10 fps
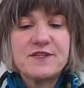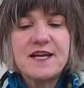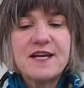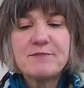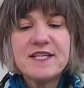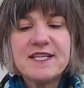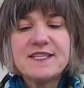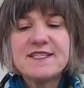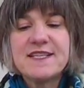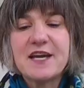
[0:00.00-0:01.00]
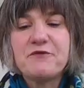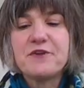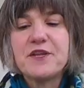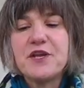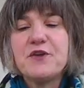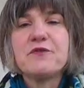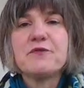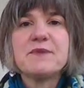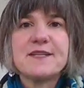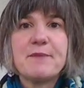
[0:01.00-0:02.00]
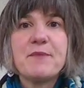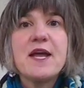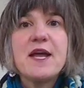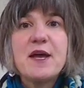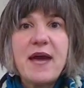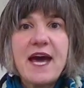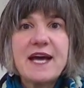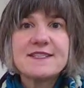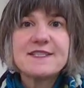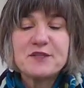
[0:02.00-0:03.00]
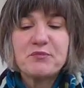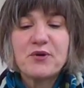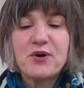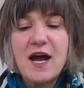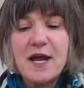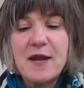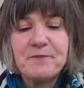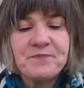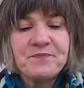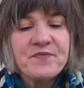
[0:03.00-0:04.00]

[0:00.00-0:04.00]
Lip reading: opting instead for the euphemism past its prime,